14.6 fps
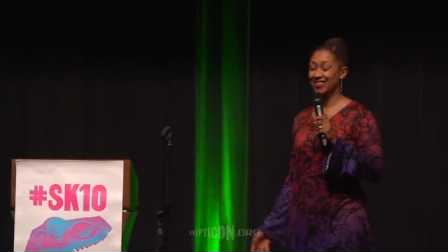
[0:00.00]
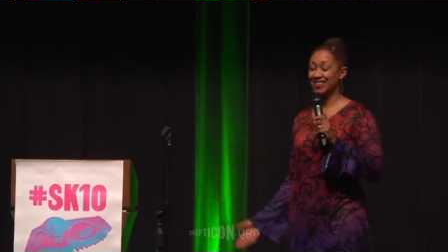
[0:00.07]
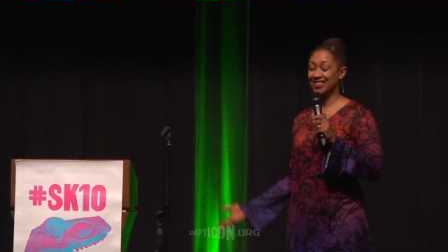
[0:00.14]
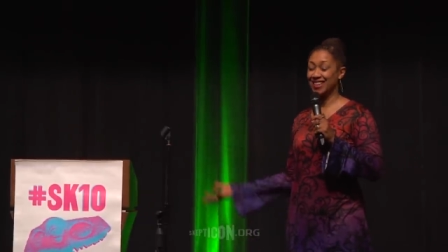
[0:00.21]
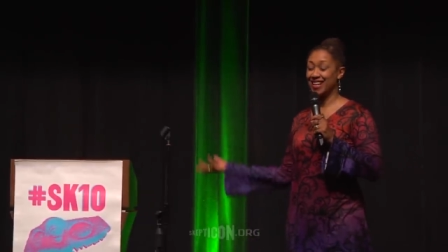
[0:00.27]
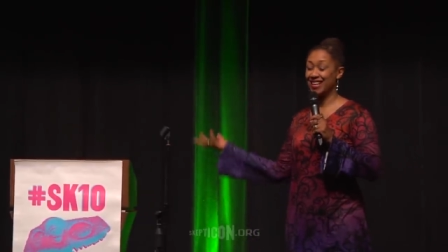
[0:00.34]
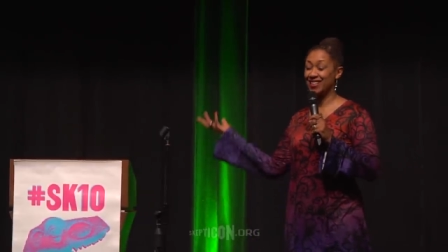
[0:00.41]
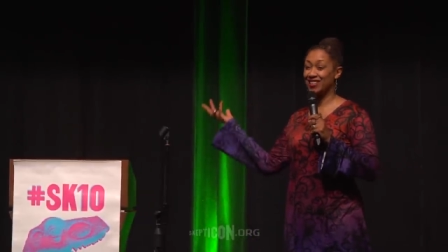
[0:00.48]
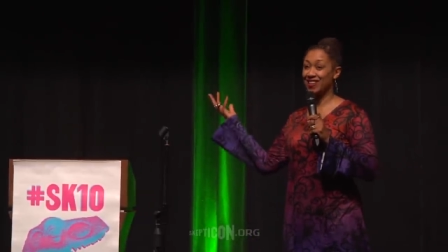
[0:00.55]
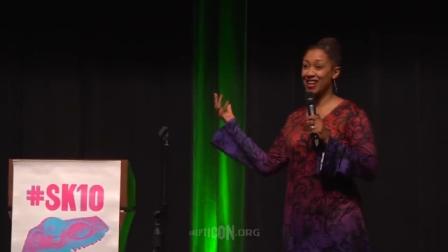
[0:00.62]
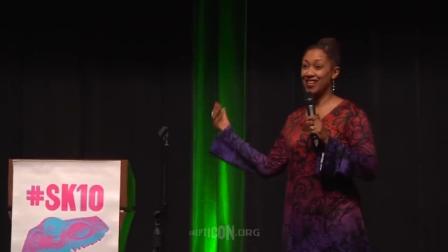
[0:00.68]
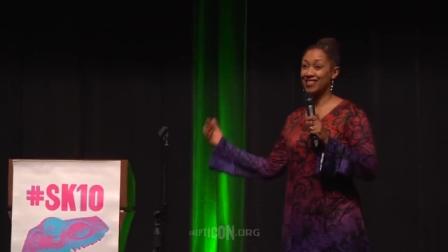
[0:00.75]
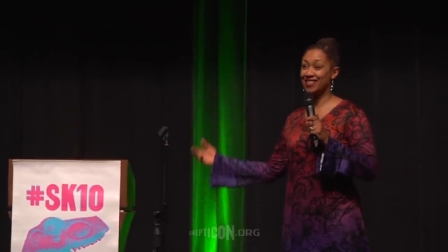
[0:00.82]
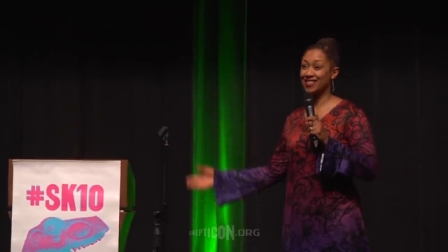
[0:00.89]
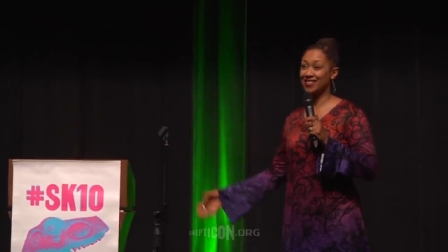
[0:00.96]
you gotta
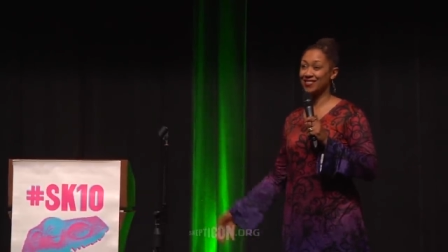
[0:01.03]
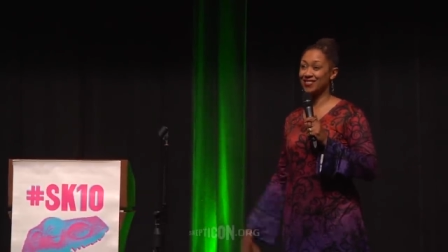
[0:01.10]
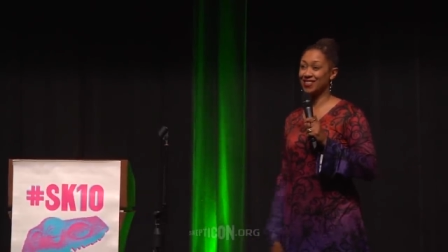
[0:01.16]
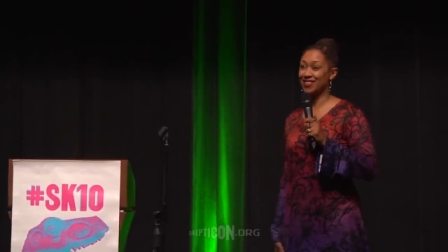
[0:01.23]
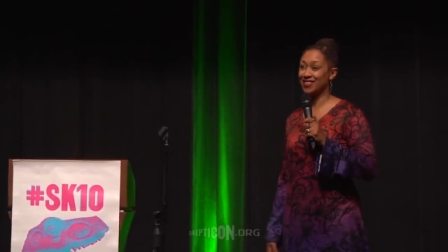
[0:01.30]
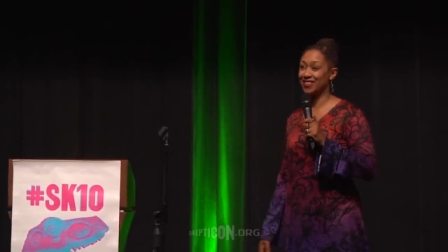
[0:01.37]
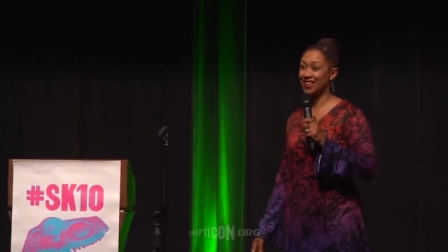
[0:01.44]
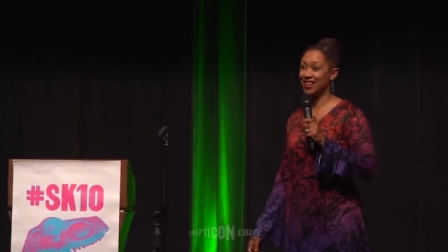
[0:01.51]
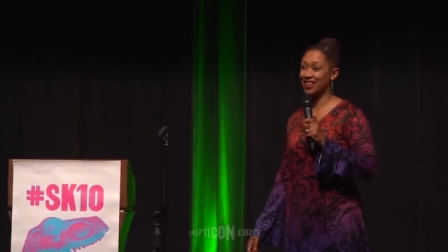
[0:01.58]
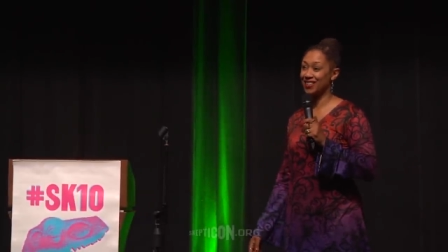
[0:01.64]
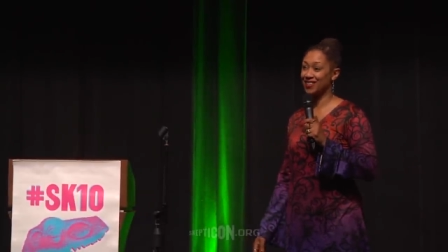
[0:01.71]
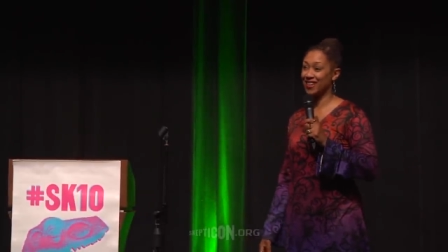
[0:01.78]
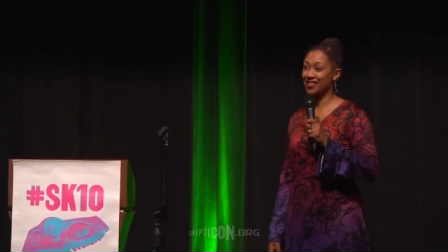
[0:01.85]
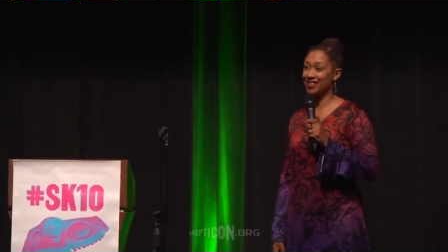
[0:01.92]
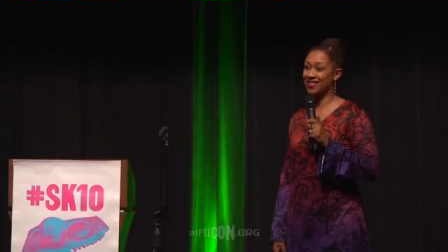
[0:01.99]
try stuff though. You gotta
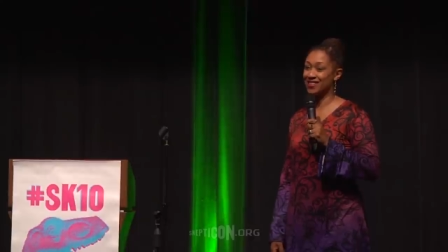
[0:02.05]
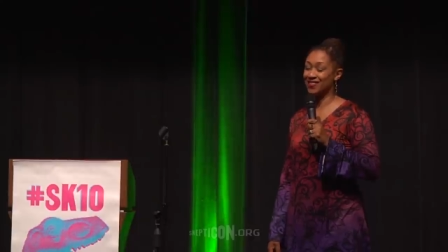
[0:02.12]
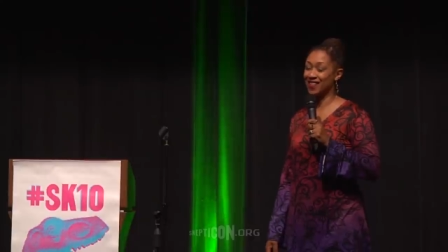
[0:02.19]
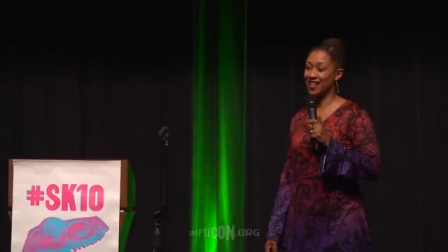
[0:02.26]
try stuff.